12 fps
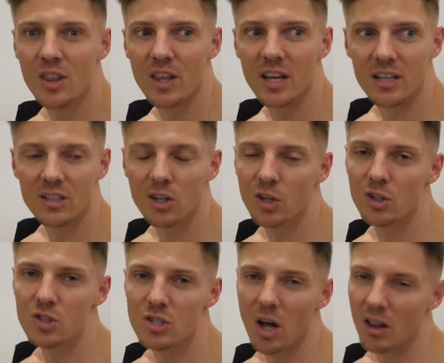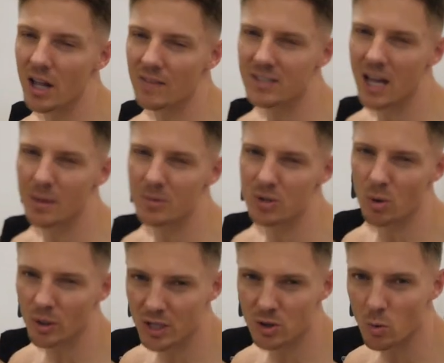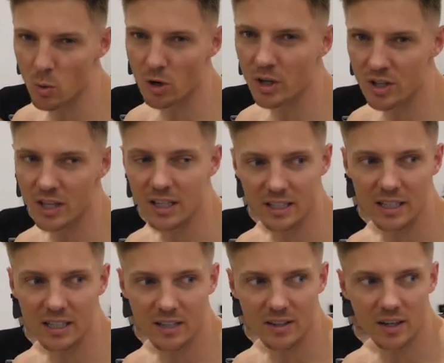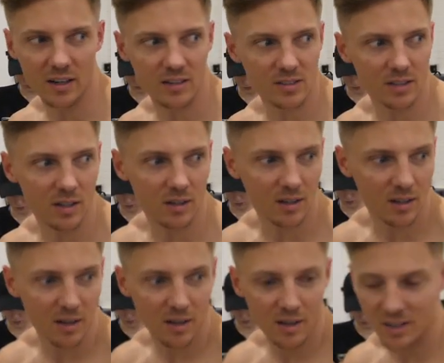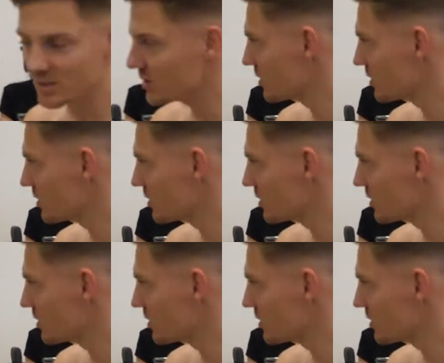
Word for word: that a lot of times don't get the work they need in there. So this